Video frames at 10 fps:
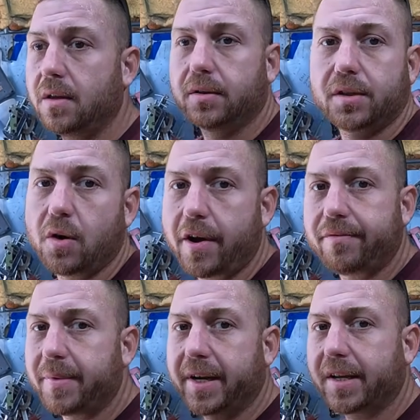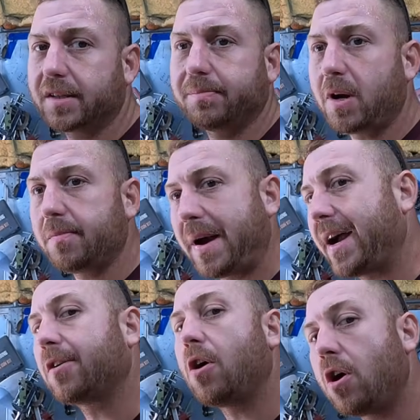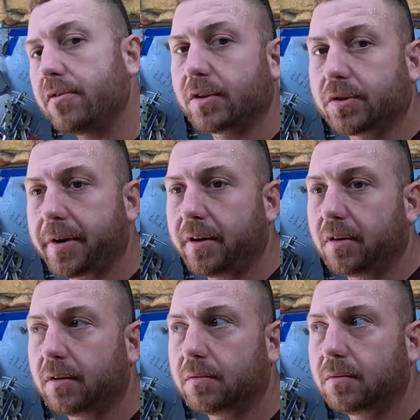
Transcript: there's no way for me to get this boat back on the trailer,